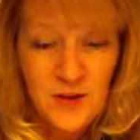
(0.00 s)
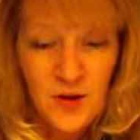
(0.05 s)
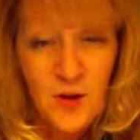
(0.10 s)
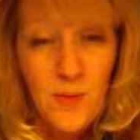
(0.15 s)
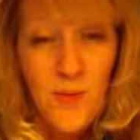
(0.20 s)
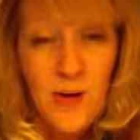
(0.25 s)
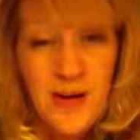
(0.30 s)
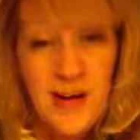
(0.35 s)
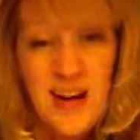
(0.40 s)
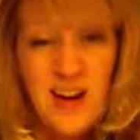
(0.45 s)
Or
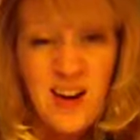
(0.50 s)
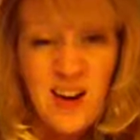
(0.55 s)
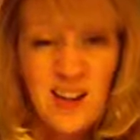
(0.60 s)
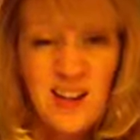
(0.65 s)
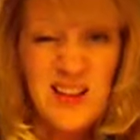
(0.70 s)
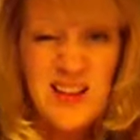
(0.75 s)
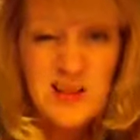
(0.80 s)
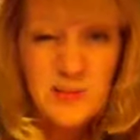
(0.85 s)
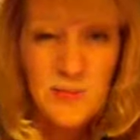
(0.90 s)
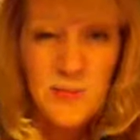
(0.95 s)
Monday, at
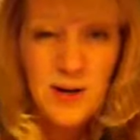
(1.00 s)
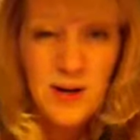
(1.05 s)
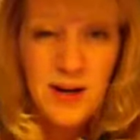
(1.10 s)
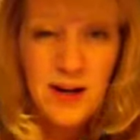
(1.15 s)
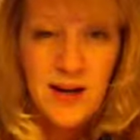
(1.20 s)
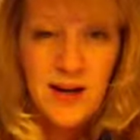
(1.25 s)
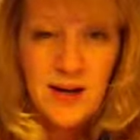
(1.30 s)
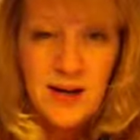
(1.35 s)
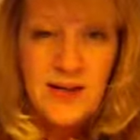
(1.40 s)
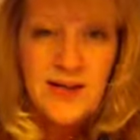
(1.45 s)
least
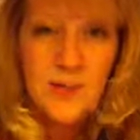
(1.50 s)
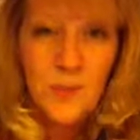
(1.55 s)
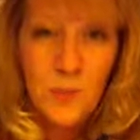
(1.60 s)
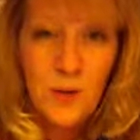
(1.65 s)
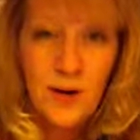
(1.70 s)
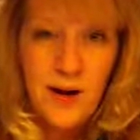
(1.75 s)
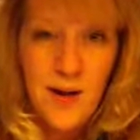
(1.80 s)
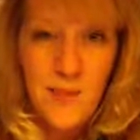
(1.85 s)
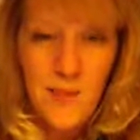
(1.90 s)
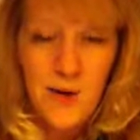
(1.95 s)
Monday, at some
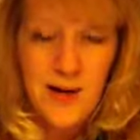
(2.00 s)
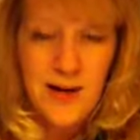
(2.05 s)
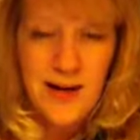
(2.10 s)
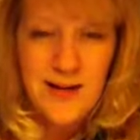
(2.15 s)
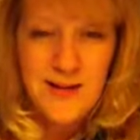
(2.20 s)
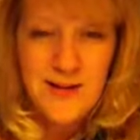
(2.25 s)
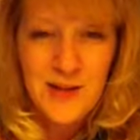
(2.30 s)
point on Monday.